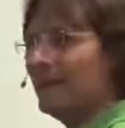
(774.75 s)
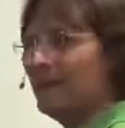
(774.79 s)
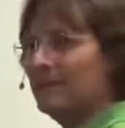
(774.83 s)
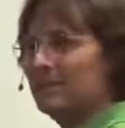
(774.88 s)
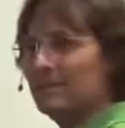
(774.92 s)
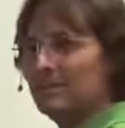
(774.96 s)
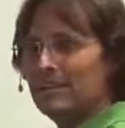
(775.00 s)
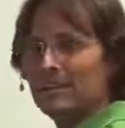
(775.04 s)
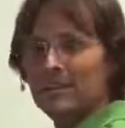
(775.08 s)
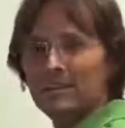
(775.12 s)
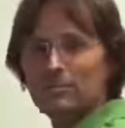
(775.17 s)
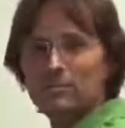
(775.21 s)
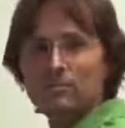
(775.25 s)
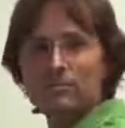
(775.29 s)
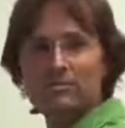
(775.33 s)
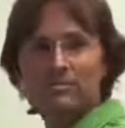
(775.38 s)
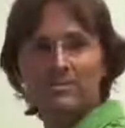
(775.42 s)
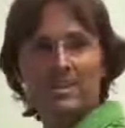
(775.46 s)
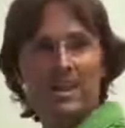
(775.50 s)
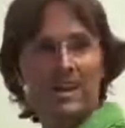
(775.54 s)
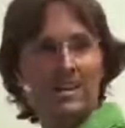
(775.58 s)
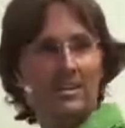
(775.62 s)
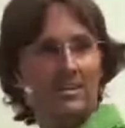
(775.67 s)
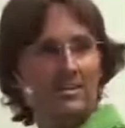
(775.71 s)
and it
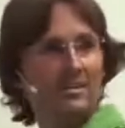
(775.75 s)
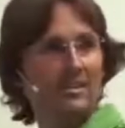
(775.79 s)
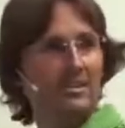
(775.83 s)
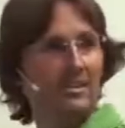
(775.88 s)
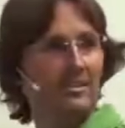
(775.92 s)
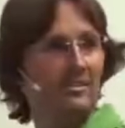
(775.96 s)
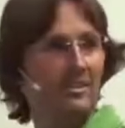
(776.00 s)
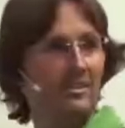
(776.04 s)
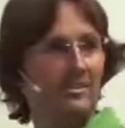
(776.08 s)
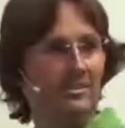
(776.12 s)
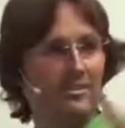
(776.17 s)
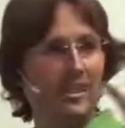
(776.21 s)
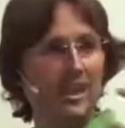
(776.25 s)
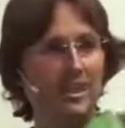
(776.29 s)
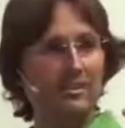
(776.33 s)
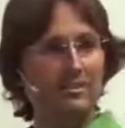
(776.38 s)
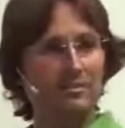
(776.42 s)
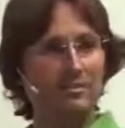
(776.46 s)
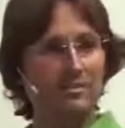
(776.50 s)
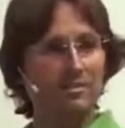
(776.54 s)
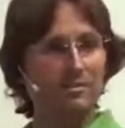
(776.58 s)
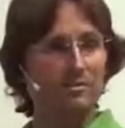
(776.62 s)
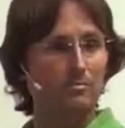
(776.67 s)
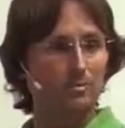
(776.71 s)
was done in this
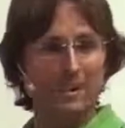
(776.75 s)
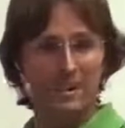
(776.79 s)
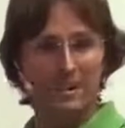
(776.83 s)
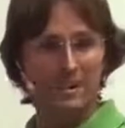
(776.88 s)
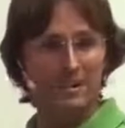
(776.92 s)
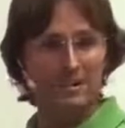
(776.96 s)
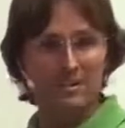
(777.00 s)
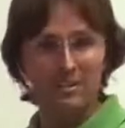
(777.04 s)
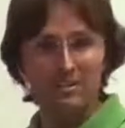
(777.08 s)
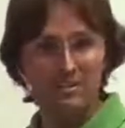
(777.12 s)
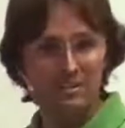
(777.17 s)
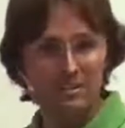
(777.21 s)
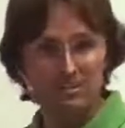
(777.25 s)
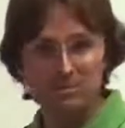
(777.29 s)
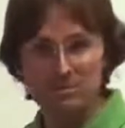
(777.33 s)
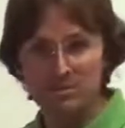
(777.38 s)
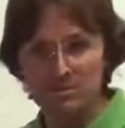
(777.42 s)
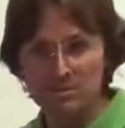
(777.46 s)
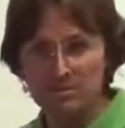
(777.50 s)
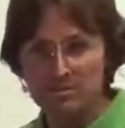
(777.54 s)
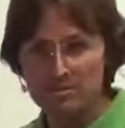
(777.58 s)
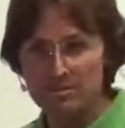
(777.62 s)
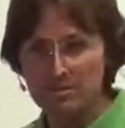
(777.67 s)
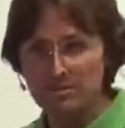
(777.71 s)
attitude where he didn't
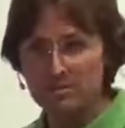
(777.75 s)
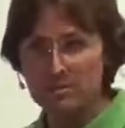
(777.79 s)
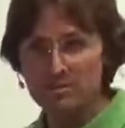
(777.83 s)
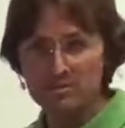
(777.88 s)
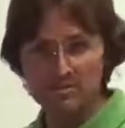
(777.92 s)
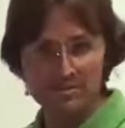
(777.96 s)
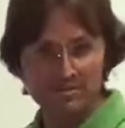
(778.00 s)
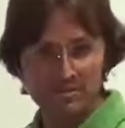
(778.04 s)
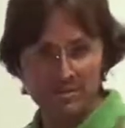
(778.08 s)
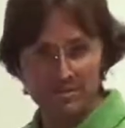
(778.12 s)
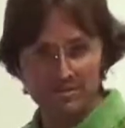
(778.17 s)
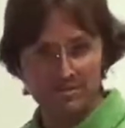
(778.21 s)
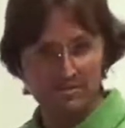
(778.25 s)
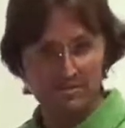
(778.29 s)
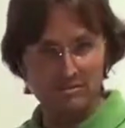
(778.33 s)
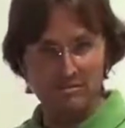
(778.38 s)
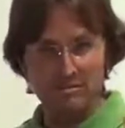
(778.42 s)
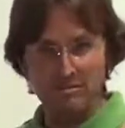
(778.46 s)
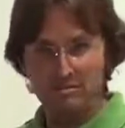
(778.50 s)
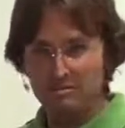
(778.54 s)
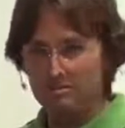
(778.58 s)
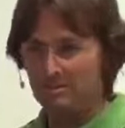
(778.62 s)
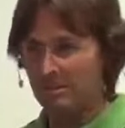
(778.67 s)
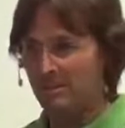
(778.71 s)
abuse her,
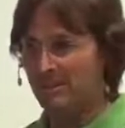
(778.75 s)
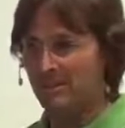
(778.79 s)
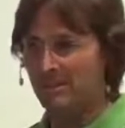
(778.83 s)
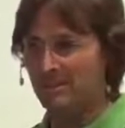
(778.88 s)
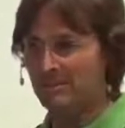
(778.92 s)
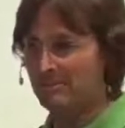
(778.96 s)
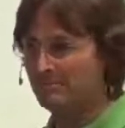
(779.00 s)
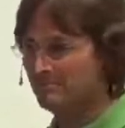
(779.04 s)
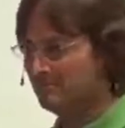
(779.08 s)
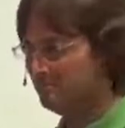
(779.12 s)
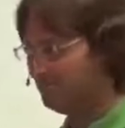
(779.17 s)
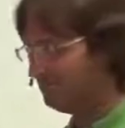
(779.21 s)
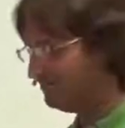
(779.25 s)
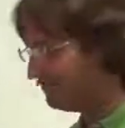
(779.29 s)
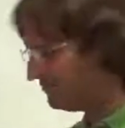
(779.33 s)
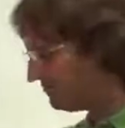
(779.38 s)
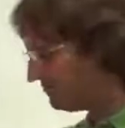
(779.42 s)
so-called, but he